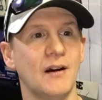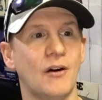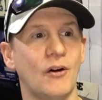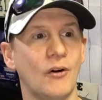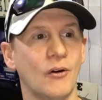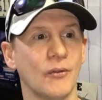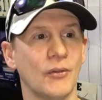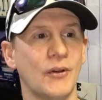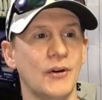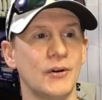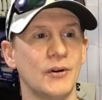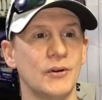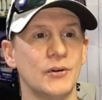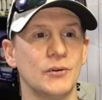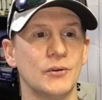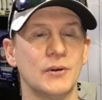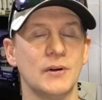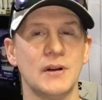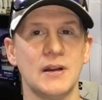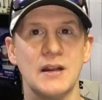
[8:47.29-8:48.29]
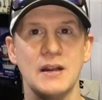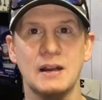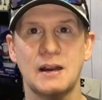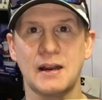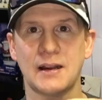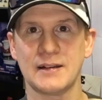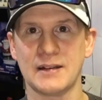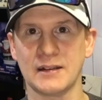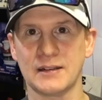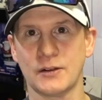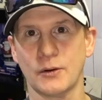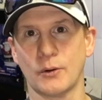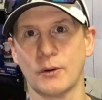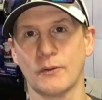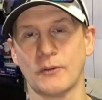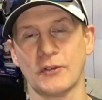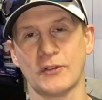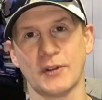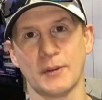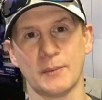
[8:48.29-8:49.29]
Although, I did go
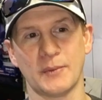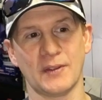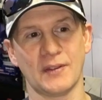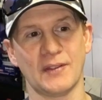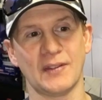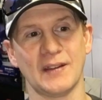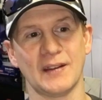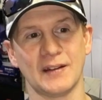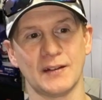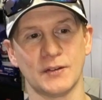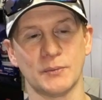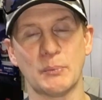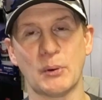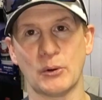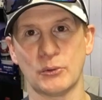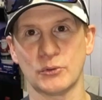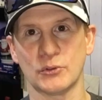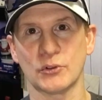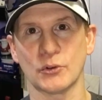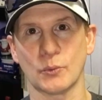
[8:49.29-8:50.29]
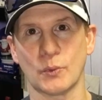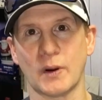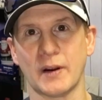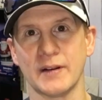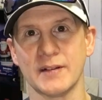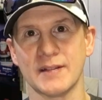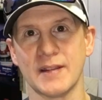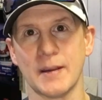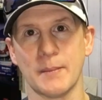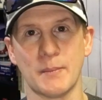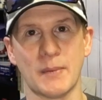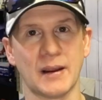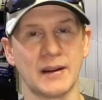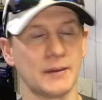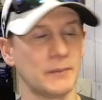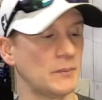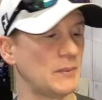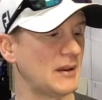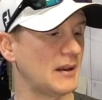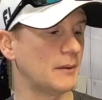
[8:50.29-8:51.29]
over some of the things poster-wise that
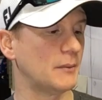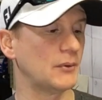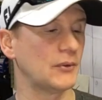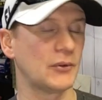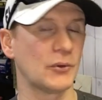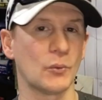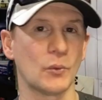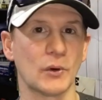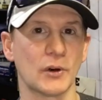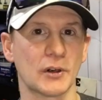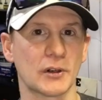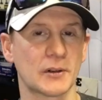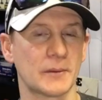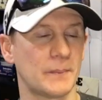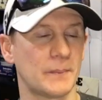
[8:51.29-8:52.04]
might be able to work.